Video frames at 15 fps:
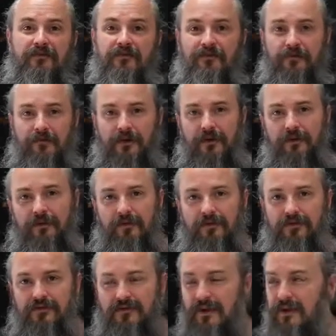Just thought I'd
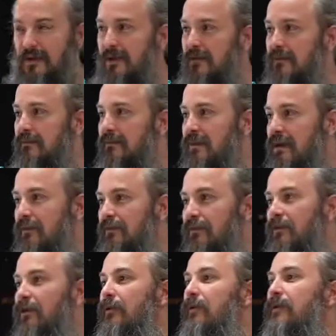share that, and thanks for
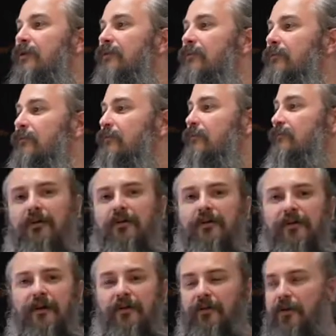the comment. Got
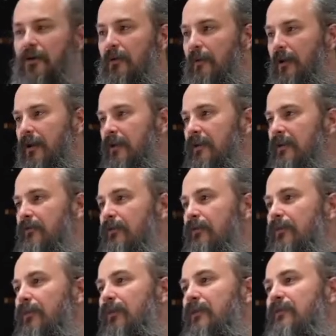another comment here
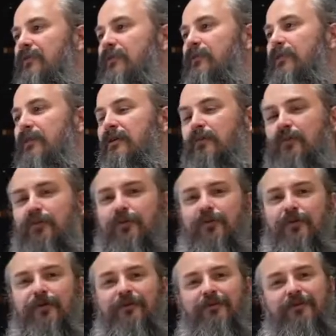from Aussie One. Boy,
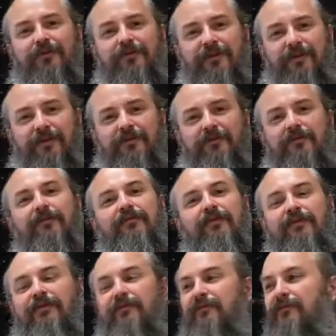we've had
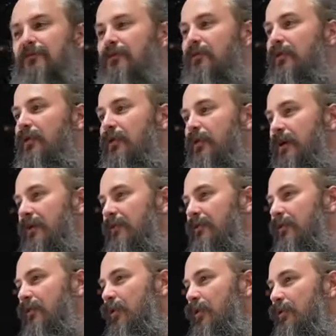some few
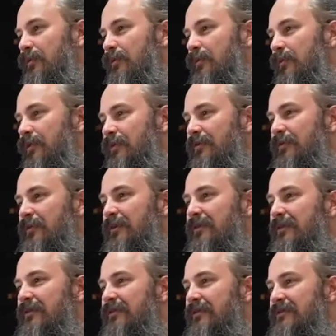quotes from Aussie
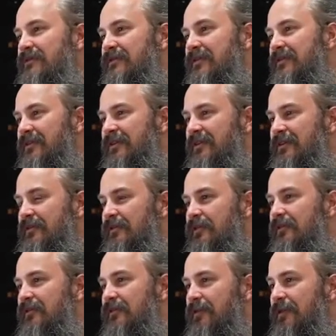One. Such a
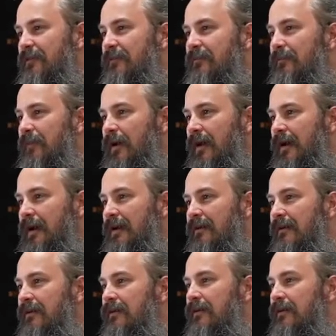interesting mind.